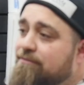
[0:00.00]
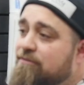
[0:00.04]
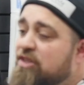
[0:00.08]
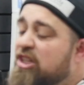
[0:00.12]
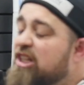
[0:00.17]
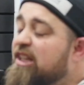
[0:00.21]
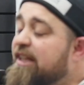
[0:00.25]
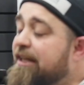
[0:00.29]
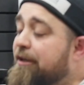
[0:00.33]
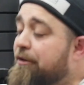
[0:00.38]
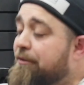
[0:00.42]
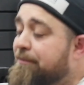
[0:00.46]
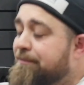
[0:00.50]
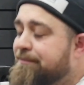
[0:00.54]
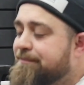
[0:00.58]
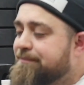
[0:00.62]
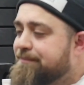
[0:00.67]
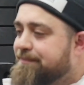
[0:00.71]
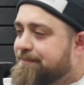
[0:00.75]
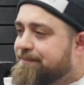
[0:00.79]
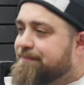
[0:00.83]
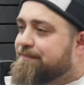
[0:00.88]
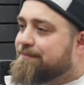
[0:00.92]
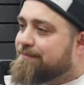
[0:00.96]
clear.
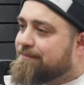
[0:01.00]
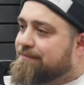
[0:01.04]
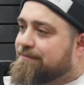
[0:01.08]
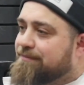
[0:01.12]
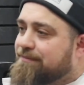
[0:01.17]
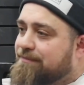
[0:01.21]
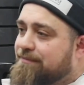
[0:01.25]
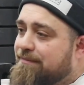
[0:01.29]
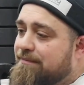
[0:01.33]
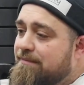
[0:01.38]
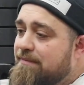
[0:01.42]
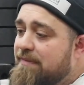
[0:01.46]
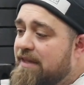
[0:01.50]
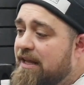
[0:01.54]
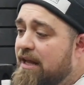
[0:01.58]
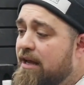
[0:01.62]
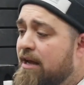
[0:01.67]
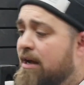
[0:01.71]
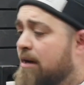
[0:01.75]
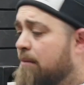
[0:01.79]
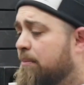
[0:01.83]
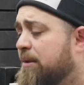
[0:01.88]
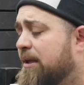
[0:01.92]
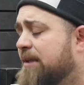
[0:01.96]
Got it.
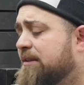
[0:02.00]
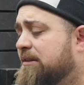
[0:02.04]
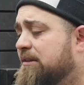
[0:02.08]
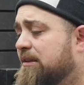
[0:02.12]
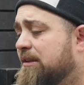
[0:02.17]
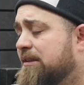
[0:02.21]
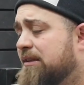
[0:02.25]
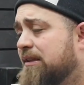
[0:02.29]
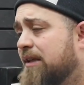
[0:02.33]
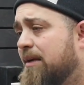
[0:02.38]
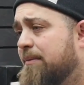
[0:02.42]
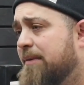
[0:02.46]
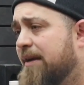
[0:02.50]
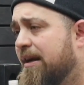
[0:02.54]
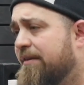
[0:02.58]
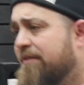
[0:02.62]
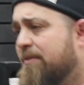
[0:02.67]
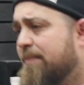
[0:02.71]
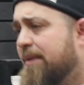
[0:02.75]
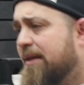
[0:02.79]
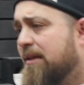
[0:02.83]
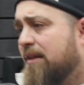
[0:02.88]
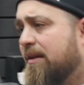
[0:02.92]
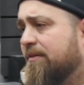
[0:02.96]
Plus, listen, I mean,
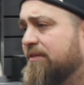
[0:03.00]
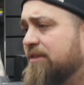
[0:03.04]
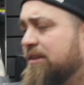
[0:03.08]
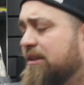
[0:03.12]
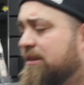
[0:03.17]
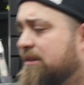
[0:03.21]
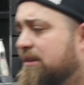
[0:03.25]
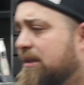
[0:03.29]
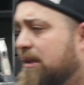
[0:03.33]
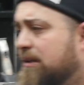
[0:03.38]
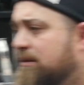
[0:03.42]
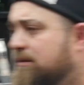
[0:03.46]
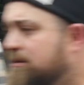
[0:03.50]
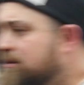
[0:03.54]
everybody loves the internet,